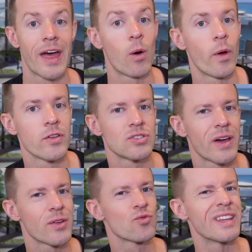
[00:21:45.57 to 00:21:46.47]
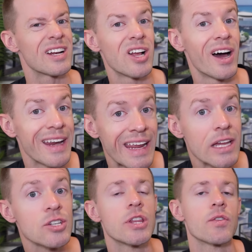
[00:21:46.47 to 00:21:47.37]
That way there's nothing really cutting
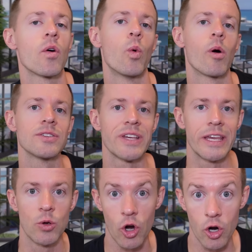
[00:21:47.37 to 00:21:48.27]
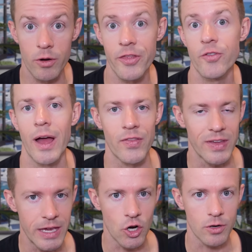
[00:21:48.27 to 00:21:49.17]
into the rewards that you earn throughout the
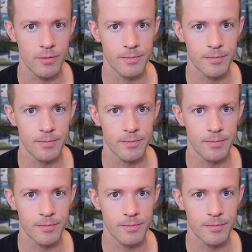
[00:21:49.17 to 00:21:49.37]
year.